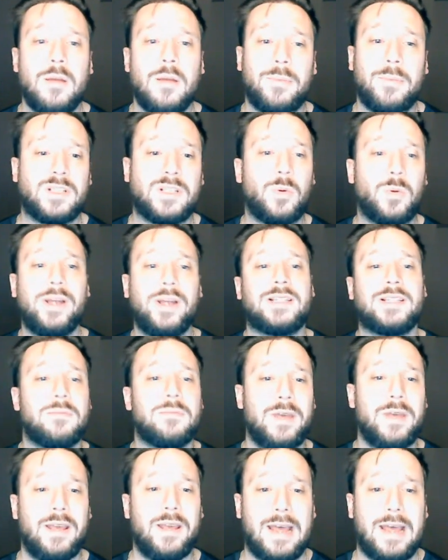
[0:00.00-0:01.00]
But tweet to
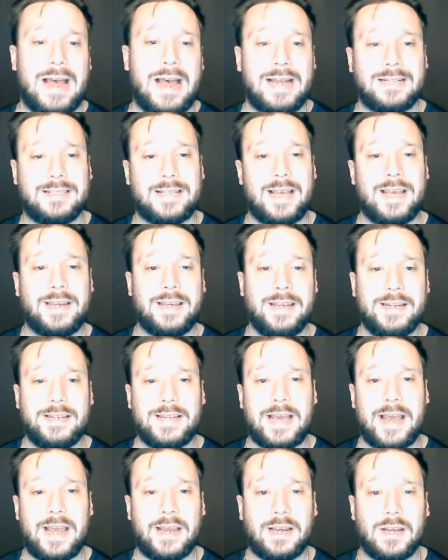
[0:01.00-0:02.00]
me at Danky
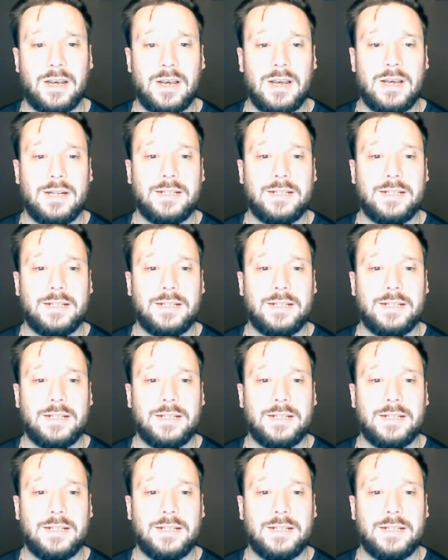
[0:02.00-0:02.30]
Dank,